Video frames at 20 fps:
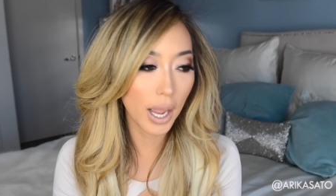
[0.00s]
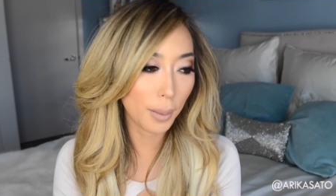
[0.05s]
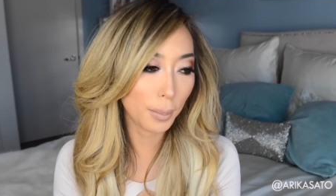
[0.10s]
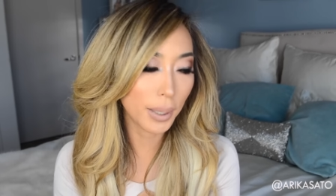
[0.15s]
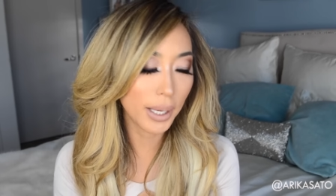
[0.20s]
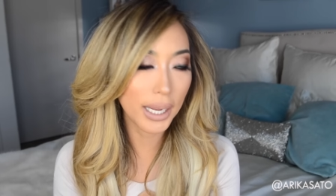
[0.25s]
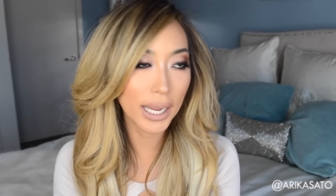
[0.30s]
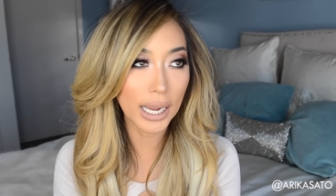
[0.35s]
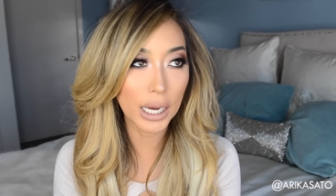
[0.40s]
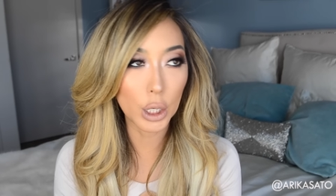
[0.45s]
I'm
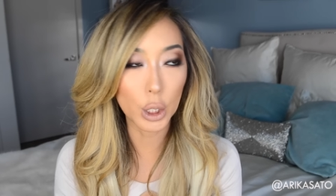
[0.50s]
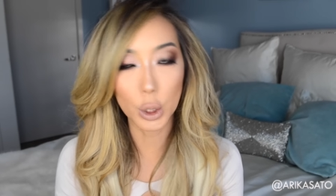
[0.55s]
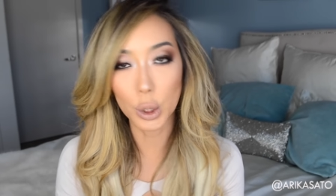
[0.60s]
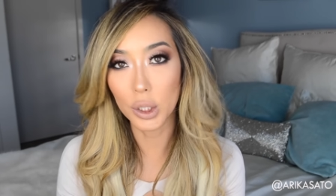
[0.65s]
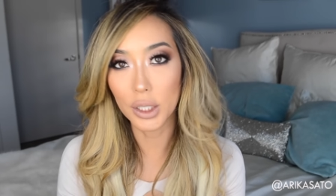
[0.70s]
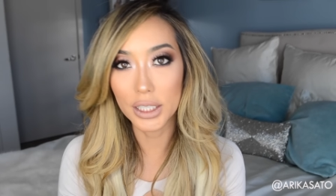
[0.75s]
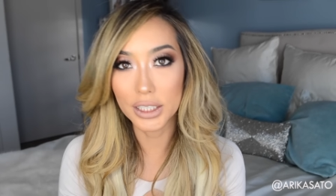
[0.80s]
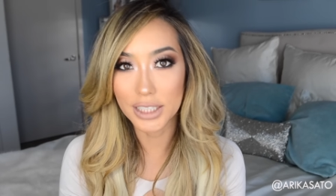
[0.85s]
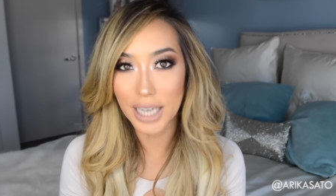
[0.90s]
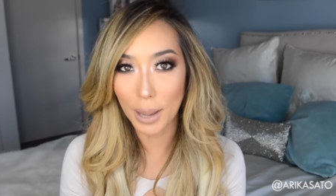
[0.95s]
gonna get
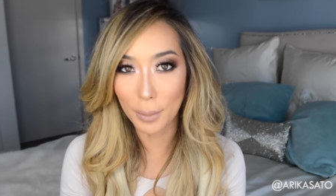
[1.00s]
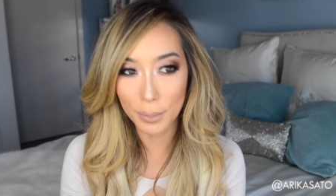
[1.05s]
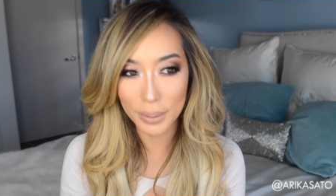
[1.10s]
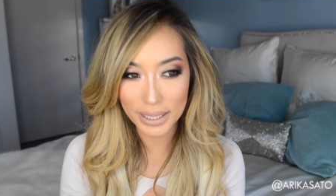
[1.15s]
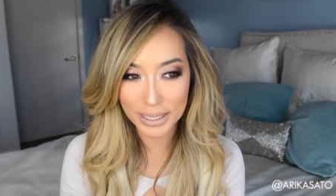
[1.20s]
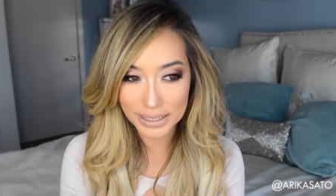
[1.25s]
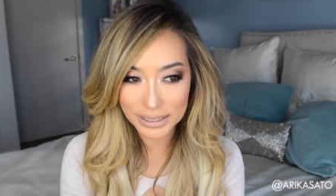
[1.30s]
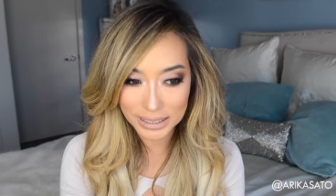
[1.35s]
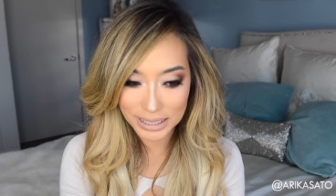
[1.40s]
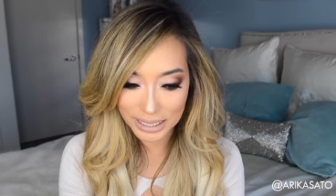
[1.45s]
girly
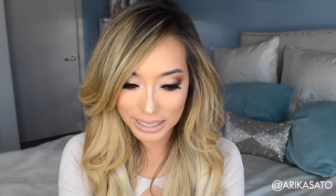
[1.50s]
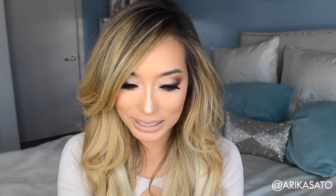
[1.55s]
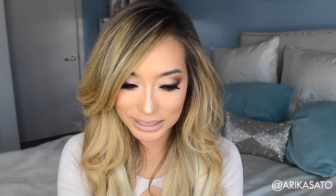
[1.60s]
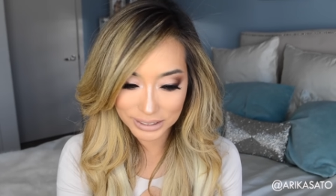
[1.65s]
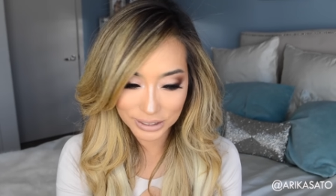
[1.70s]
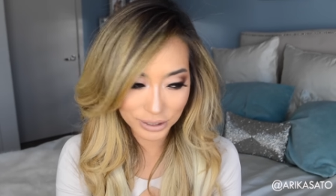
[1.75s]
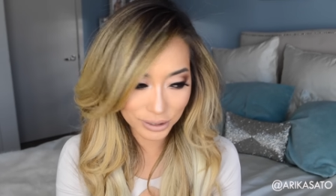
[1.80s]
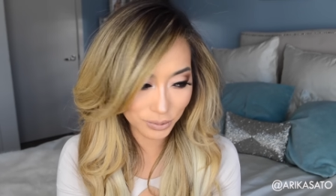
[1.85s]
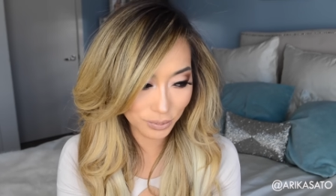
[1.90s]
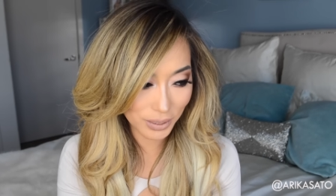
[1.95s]
Japanese
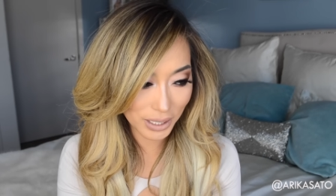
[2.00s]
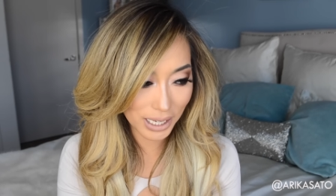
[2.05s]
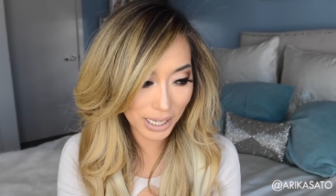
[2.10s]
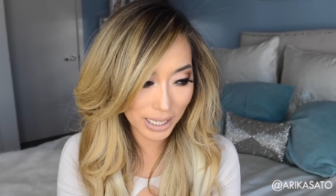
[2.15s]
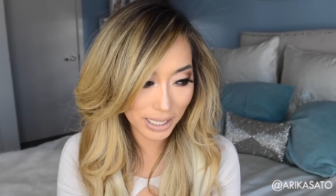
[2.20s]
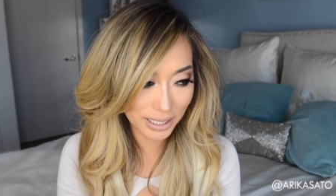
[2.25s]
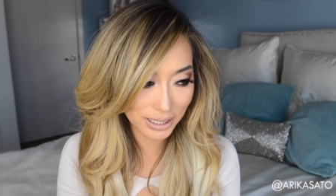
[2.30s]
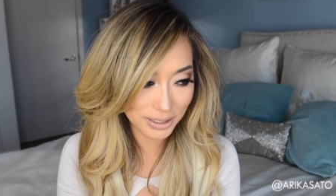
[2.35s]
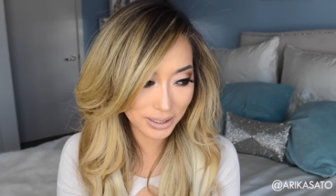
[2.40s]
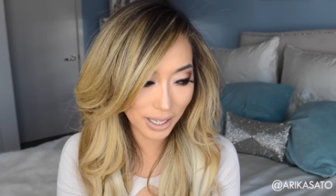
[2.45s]
things just
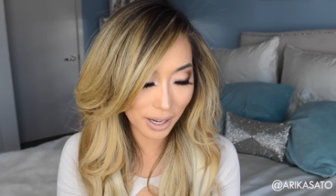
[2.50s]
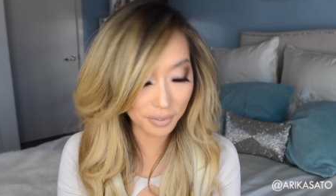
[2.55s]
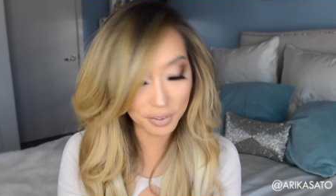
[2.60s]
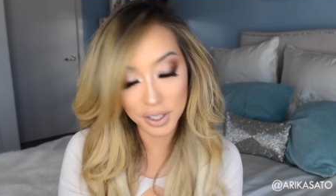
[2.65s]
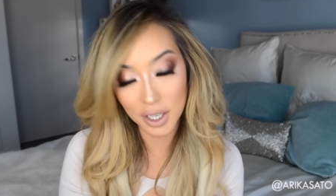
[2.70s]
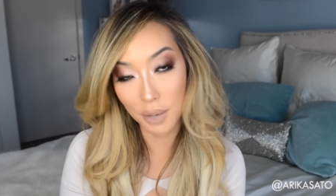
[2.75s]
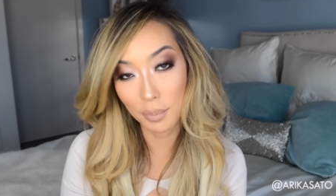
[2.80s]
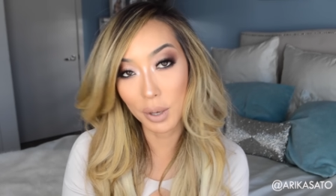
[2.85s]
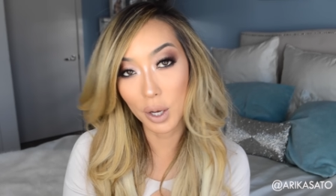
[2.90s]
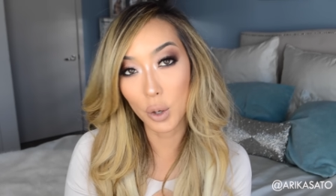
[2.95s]
because every
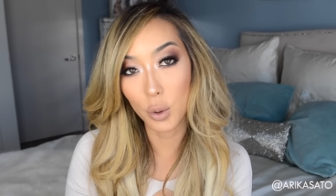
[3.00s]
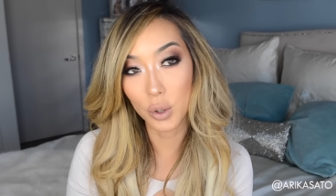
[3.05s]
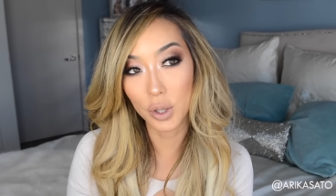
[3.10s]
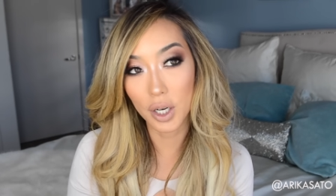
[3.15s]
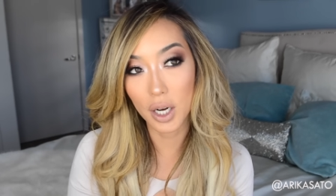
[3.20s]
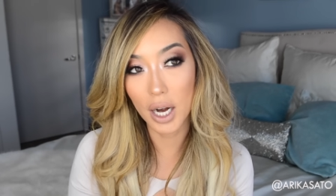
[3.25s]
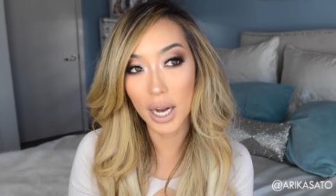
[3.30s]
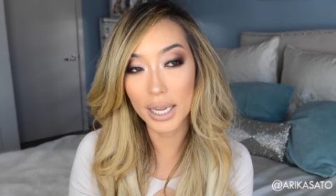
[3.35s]
time I go there,